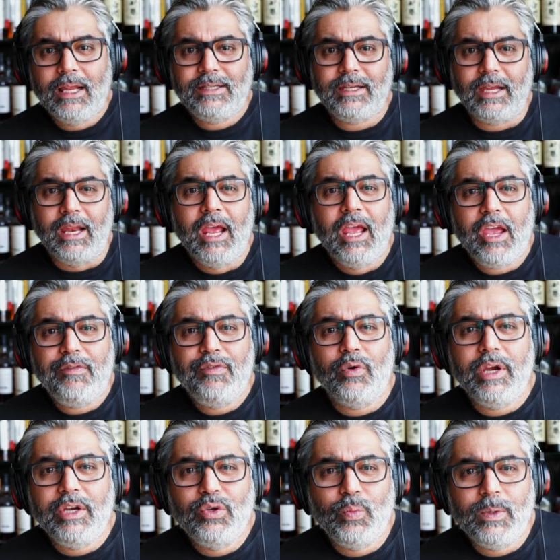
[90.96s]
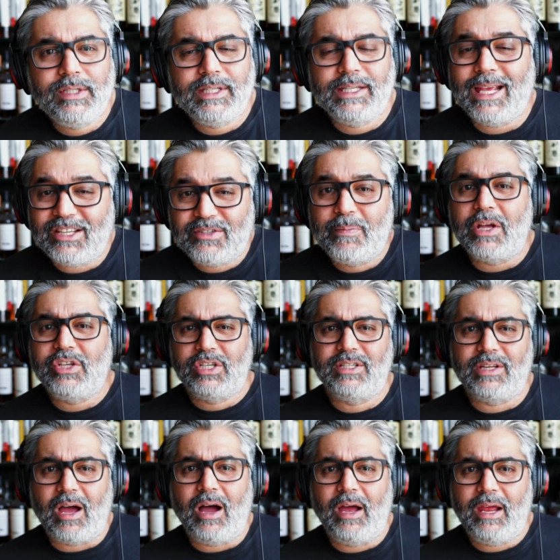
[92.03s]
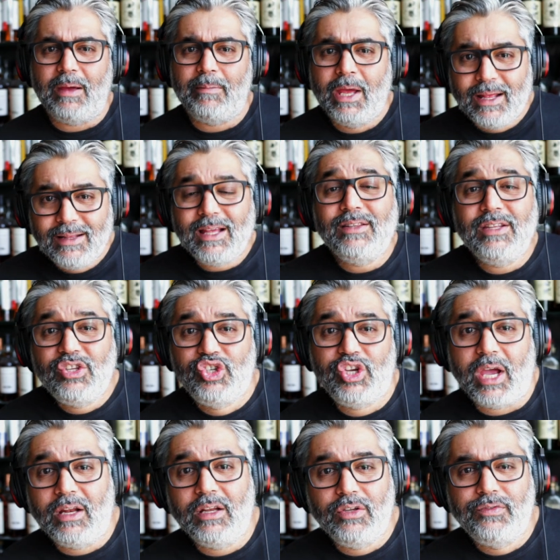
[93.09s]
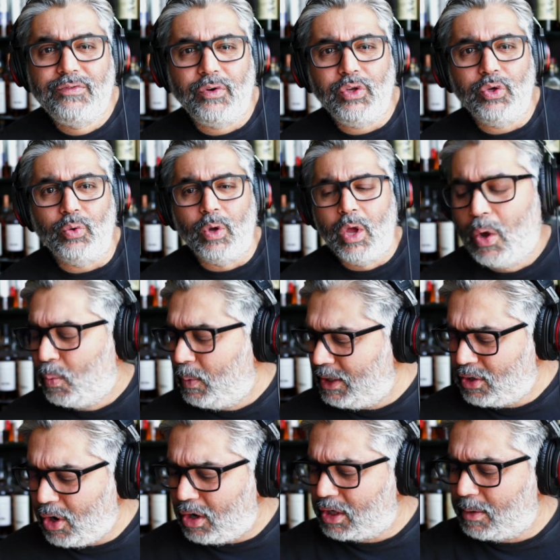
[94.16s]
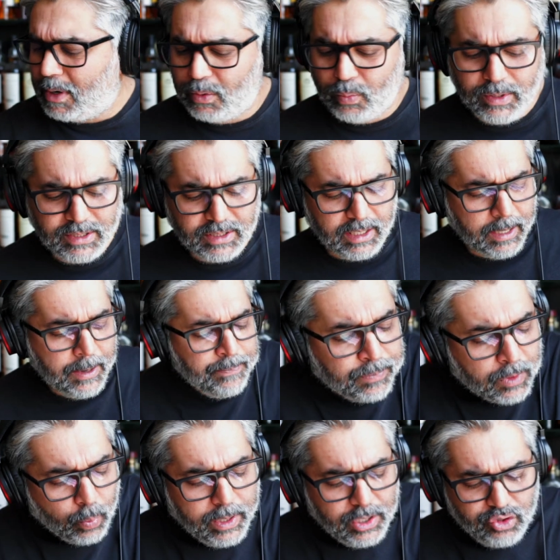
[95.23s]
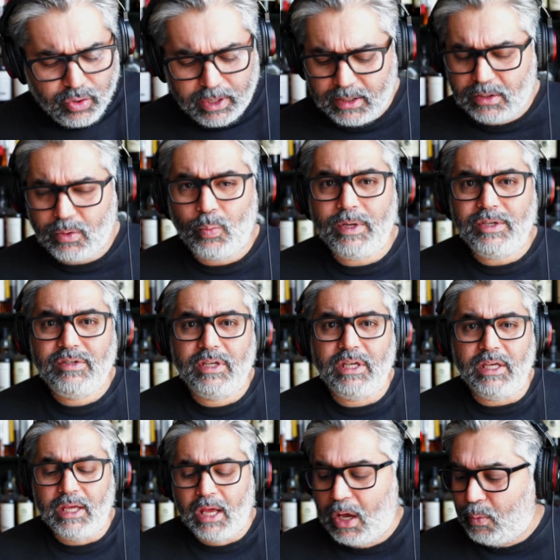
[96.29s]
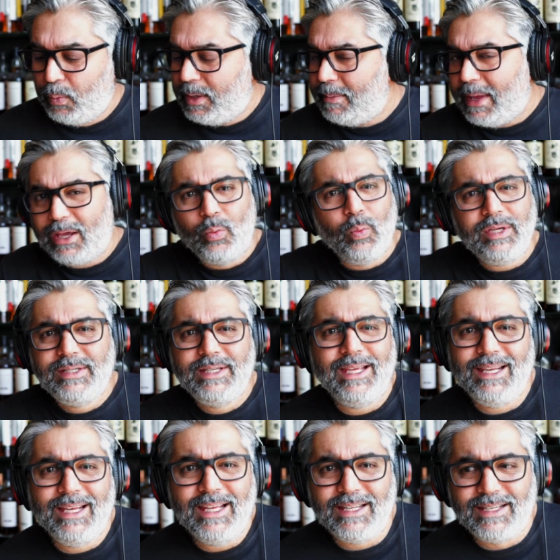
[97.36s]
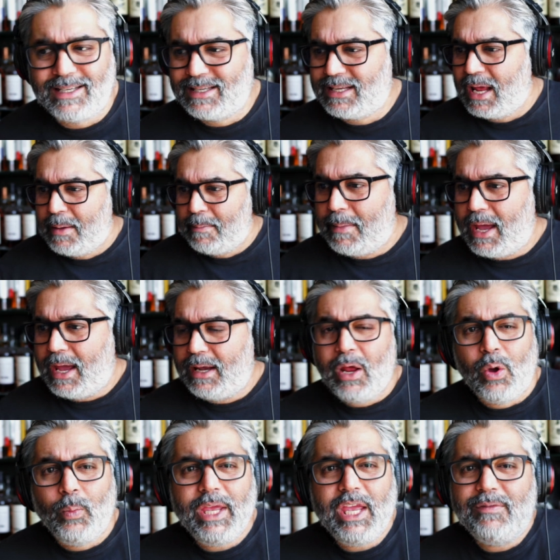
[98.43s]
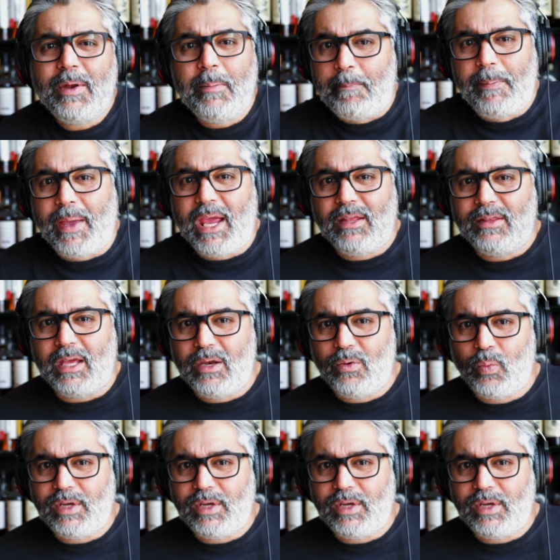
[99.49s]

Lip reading: Listen, if you're into whiskey as much as I am, then this channel is for you. We talk about whiskey, we drink the whiskey, we make whiskey lists. Man, we even bathe in